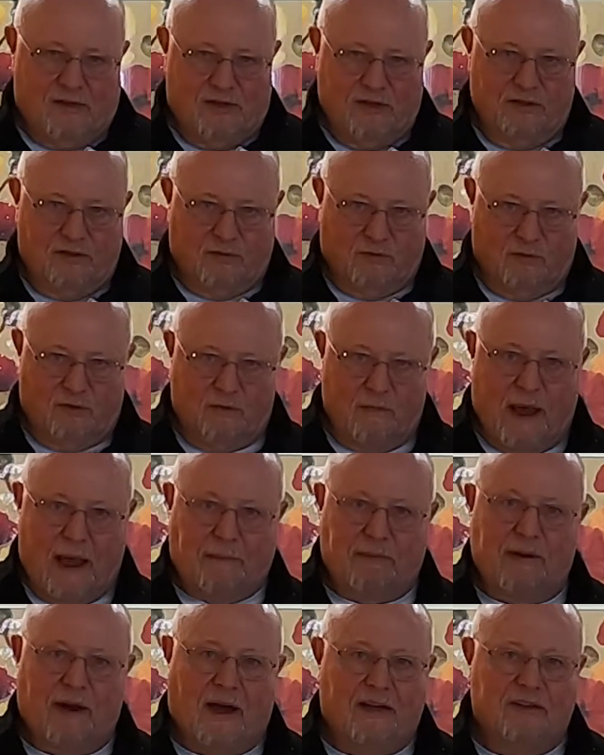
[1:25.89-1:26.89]
Jesus was
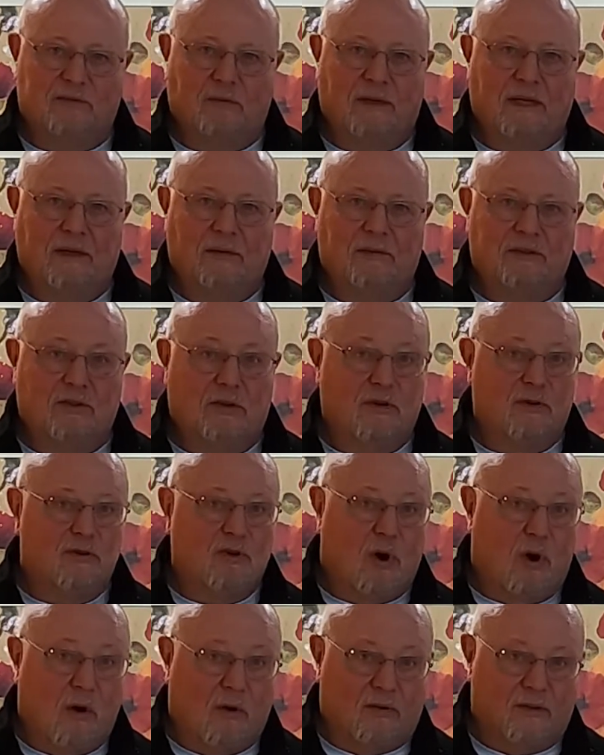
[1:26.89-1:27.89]
baptized when he was an
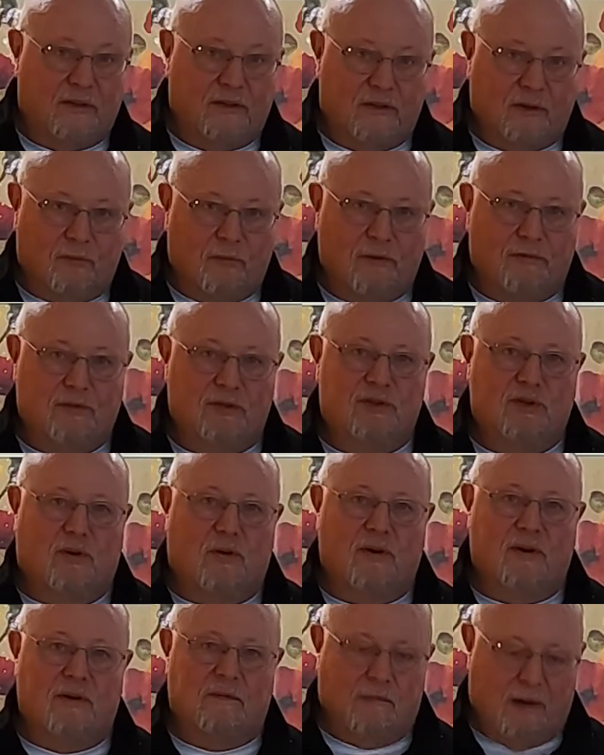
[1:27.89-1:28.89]
adult at the River
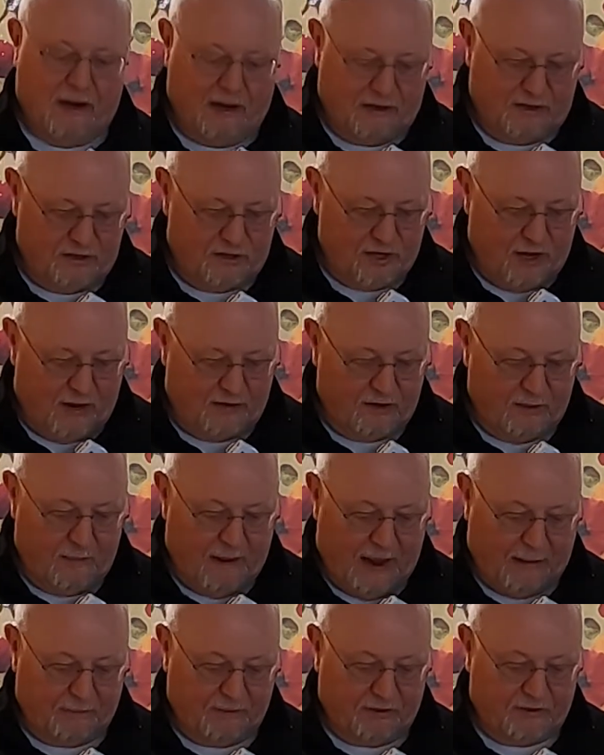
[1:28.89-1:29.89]
Jordan by John the
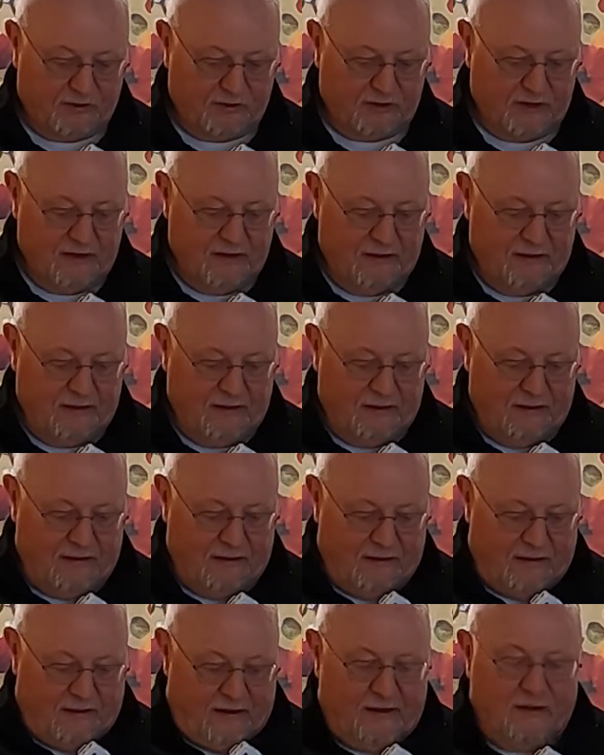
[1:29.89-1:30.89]
Baptist.
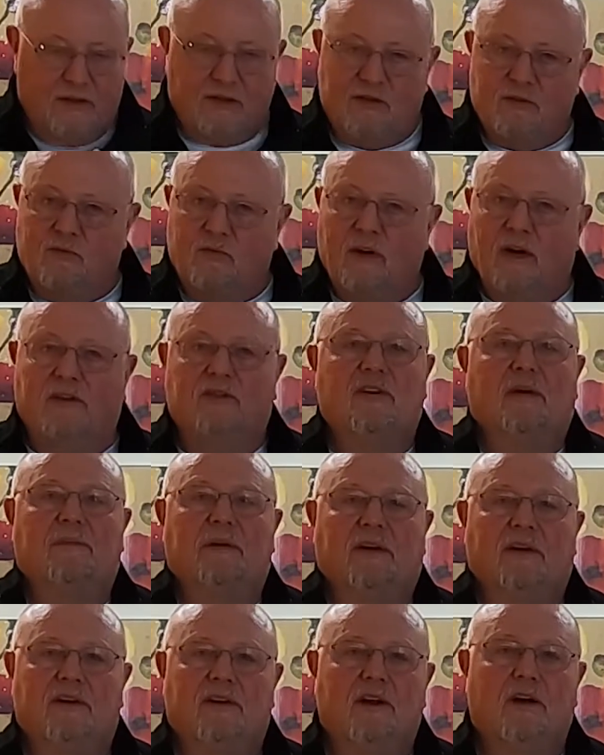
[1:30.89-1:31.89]
This is really
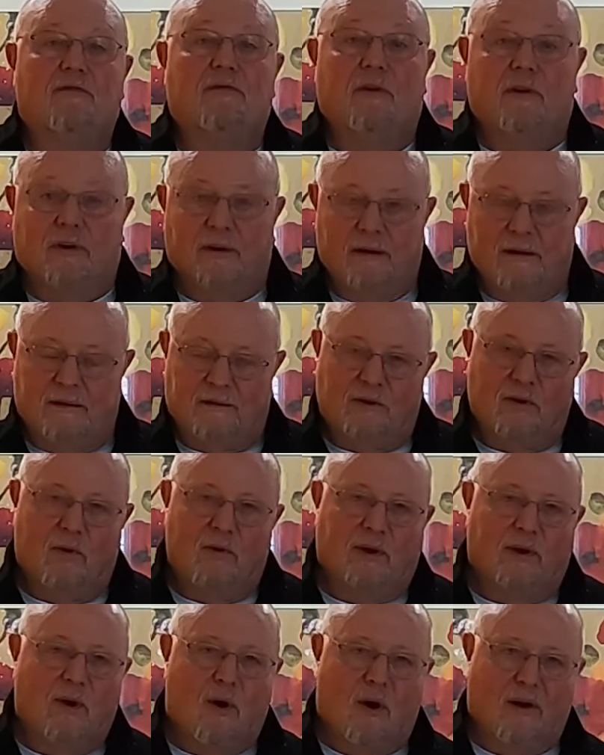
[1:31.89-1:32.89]
something different
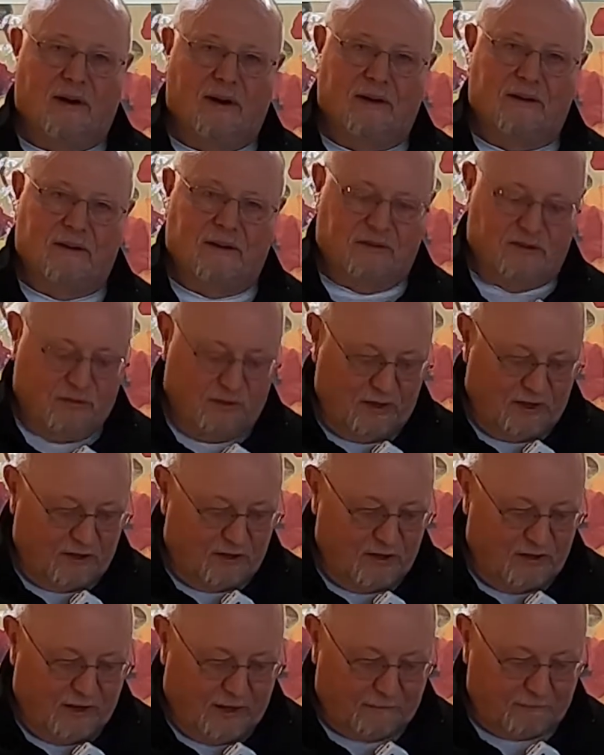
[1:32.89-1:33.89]
going on in this reading
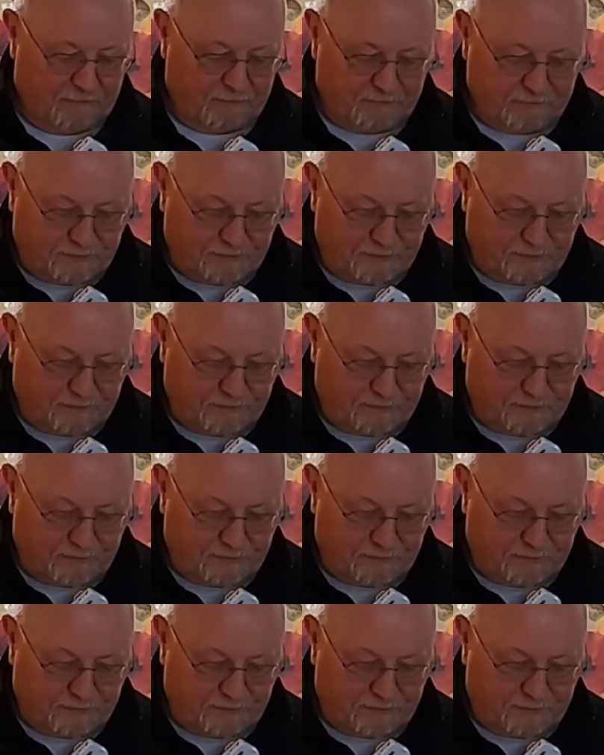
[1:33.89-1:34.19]
today.